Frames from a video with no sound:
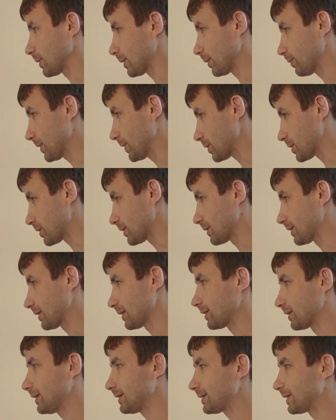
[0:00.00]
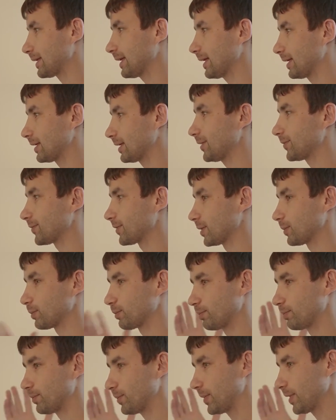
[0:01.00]
mentions, that litigate
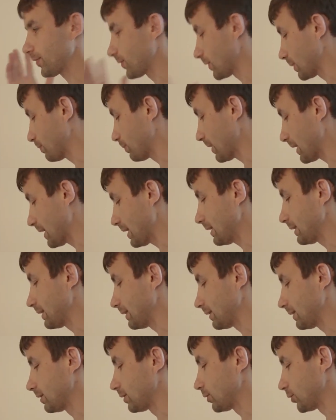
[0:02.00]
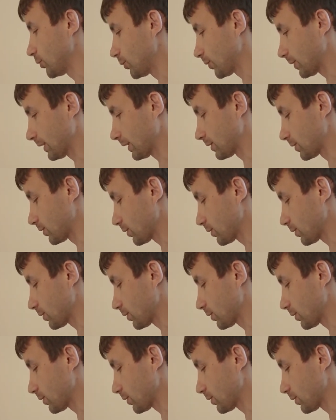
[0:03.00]
if the payee didn't do that.